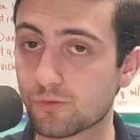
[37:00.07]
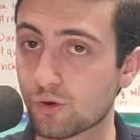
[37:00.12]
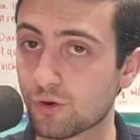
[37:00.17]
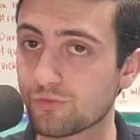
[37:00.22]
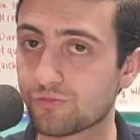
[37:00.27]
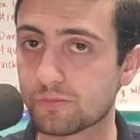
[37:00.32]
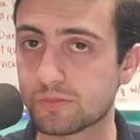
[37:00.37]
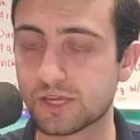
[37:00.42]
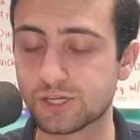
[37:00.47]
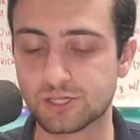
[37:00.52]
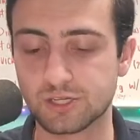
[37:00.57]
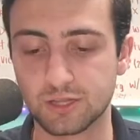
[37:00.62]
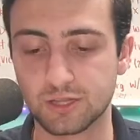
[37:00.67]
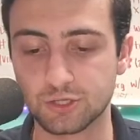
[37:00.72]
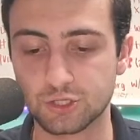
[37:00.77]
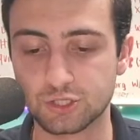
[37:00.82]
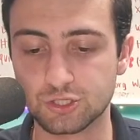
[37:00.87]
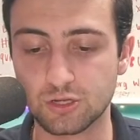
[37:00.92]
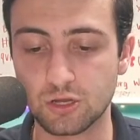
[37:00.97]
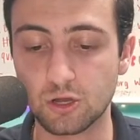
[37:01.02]
information on the
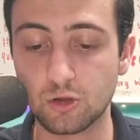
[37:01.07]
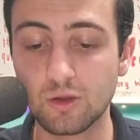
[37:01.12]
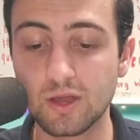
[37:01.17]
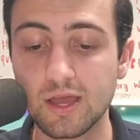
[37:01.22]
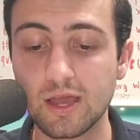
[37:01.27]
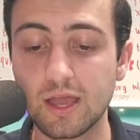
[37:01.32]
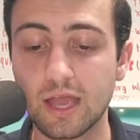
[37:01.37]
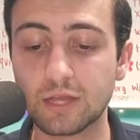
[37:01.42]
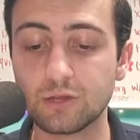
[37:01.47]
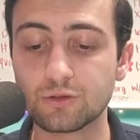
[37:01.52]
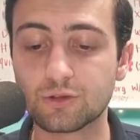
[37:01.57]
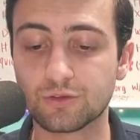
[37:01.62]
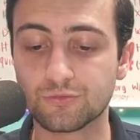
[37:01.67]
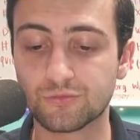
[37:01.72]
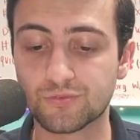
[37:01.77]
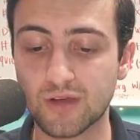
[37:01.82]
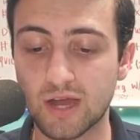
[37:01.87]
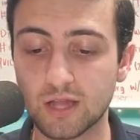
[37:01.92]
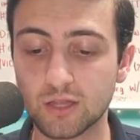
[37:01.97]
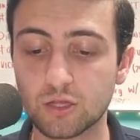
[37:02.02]
show, and you can
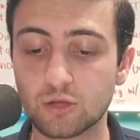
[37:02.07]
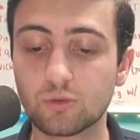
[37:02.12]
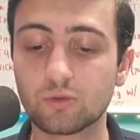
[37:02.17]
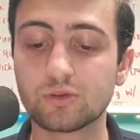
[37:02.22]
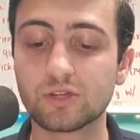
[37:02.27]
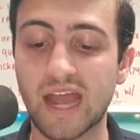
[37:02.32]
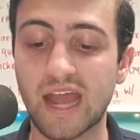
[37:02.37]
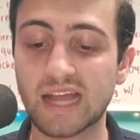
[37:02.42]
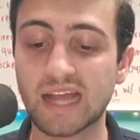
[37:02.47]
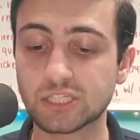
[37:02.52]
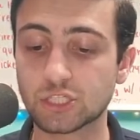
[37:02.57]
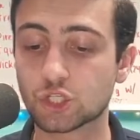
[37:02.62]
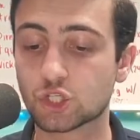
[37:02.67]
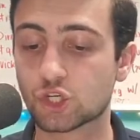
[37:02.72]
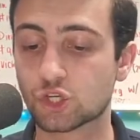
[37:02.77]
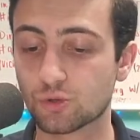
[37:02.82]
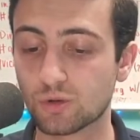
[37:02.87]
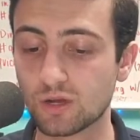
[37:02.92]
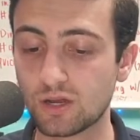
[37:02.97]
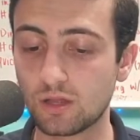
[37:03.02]
follow at
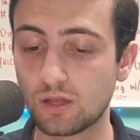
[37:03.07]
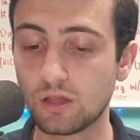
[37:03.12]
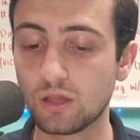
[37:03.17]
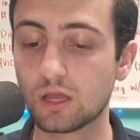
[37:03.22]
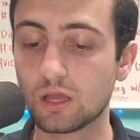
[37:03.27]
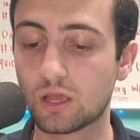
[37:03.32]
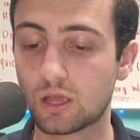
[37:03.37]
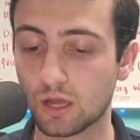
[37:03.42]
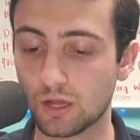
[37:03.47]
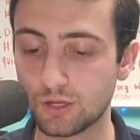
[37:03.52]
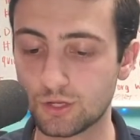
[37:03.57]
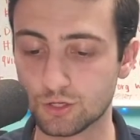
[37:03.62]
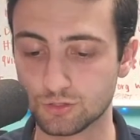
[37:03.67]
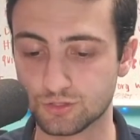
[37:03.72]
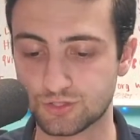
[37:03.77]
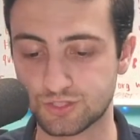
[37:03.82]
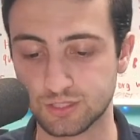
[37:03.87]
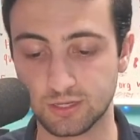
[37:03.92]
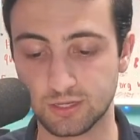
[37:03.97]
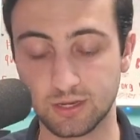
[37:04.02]
Trill
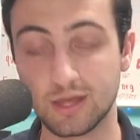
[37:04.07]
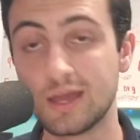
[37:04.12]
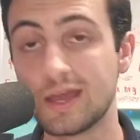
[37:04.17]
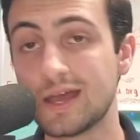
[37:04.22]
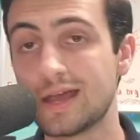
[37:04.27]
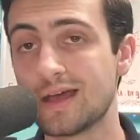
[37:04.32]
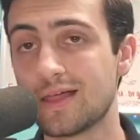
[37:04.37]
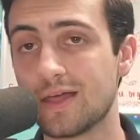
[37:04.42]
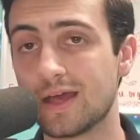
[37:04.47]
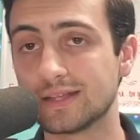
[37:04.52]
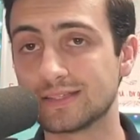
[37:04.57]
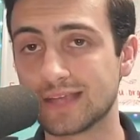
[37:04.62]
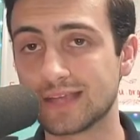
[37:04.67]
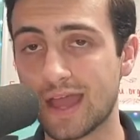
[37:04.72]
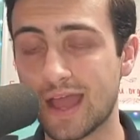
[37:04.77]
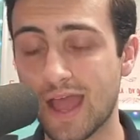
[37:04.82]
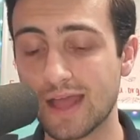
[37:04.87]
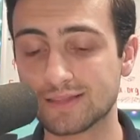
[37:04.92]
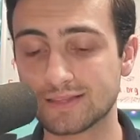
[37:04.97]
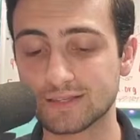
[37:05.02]
Gunderson. That's
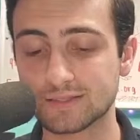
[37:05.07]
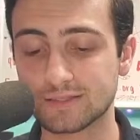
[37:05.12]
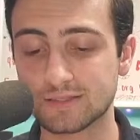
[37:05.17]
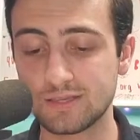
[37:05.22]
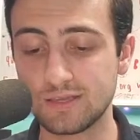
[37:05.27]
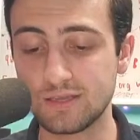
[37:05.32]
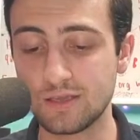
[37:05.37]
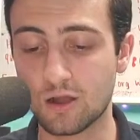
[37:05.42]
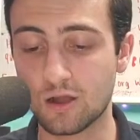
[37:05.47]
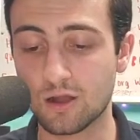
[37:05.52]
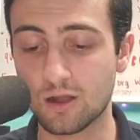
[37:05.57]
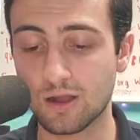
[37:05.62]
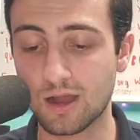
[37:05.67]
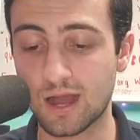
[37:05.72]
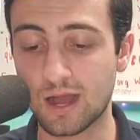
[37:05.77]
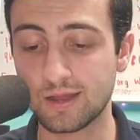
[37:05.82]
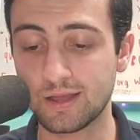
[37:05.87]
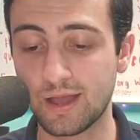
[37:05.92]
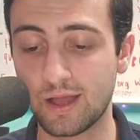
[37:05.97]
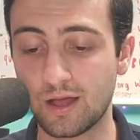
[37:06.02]
at
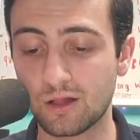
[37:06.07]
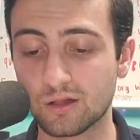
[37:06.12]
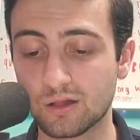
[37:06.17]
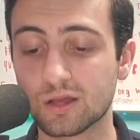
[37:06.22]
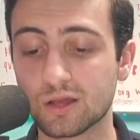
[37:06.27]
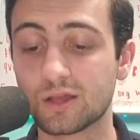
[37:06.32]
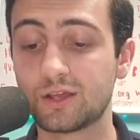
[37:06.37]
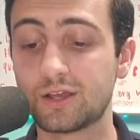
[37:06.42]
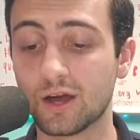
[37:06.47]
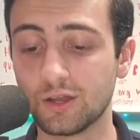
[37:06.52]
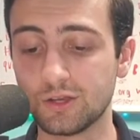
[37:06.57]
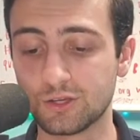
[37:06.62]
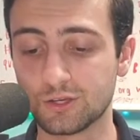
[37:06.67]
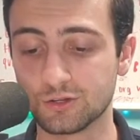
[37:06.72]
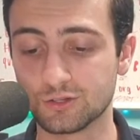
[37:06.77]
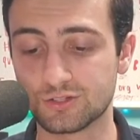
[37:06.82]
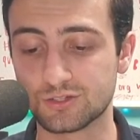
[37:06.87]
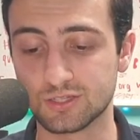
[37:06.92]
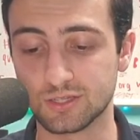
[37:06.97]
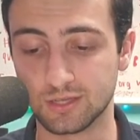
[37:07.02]
TRIL
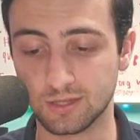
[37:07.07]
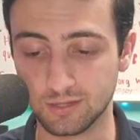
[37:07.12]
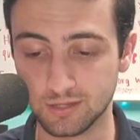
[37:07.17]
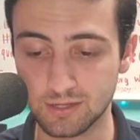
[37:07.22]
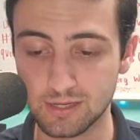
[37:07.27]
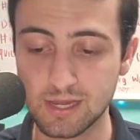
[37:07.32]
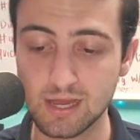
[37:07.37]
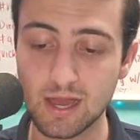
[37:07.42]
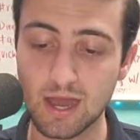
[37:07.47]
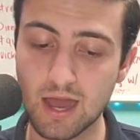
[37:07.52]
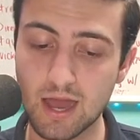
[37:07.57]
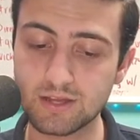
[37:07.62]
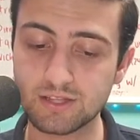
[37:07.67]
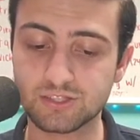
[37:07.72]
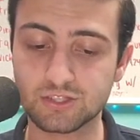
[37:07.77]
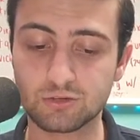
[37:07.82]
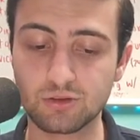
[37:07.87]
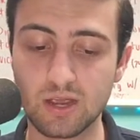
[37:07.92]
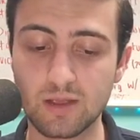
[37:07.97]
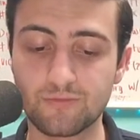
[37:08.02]
Gunderson on
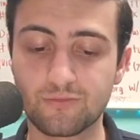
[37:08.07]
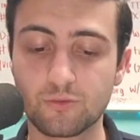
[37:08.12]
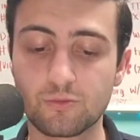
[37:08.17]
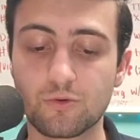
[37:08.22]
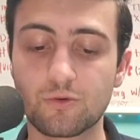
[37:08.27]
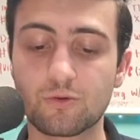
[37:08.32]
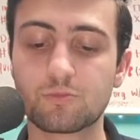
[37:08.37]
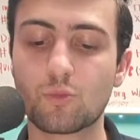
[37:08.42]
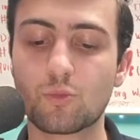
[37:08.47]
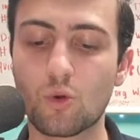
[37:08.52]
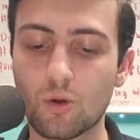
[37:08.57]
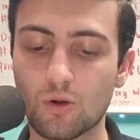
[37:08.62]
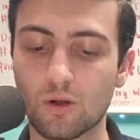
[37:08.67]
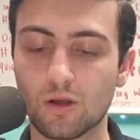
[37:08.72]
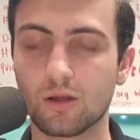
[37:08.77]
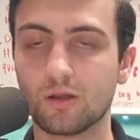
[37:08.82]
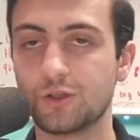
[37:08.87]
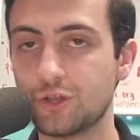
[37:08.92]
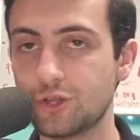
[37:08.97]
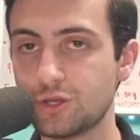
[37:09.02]
Instagram for
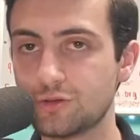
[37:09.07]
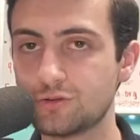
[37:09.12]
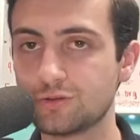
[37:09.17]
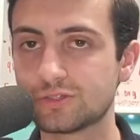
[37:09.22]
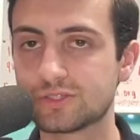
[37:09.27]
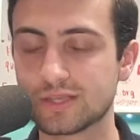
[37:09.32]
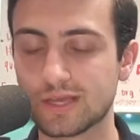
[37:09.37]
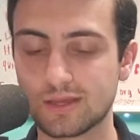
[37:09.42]
more news